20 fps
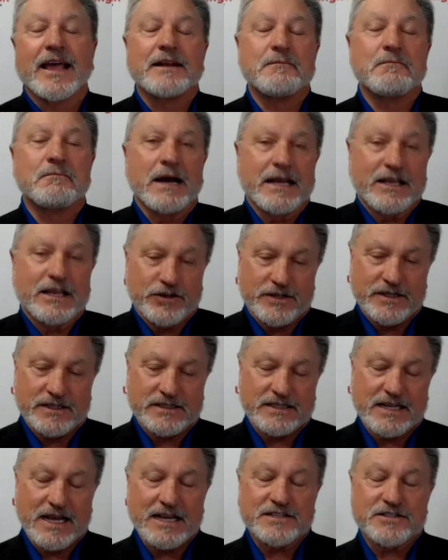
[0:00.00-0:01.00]
And my
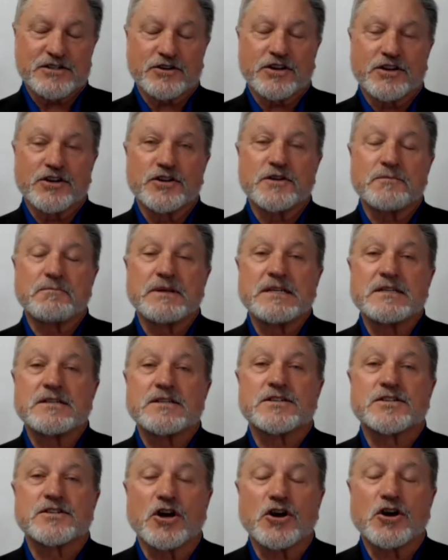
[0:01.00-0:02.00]
goodness, guys, there could be
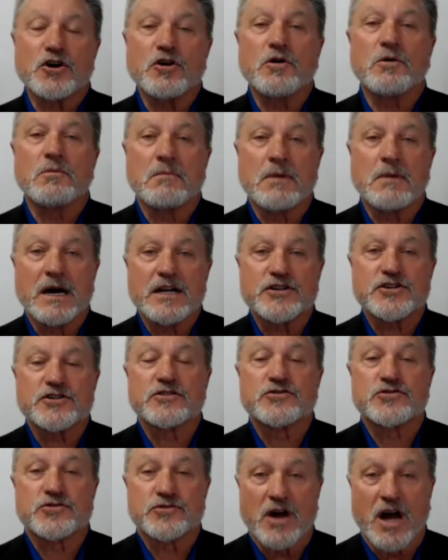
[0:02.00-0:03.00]
so
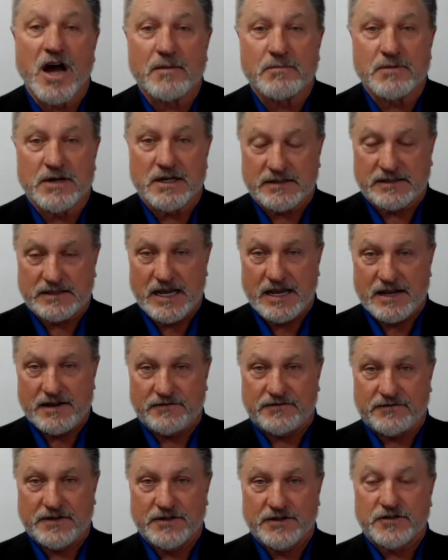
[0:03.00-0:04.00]
much drama
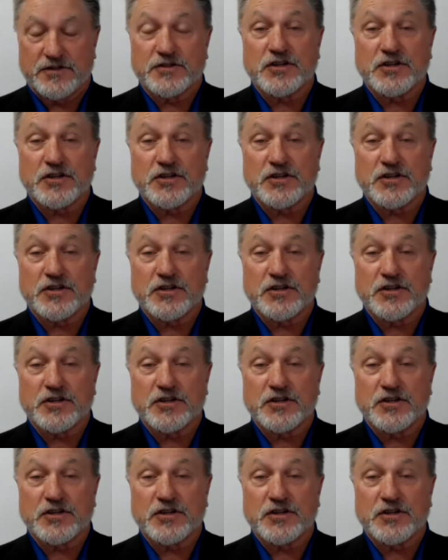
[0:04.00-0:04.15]
saved,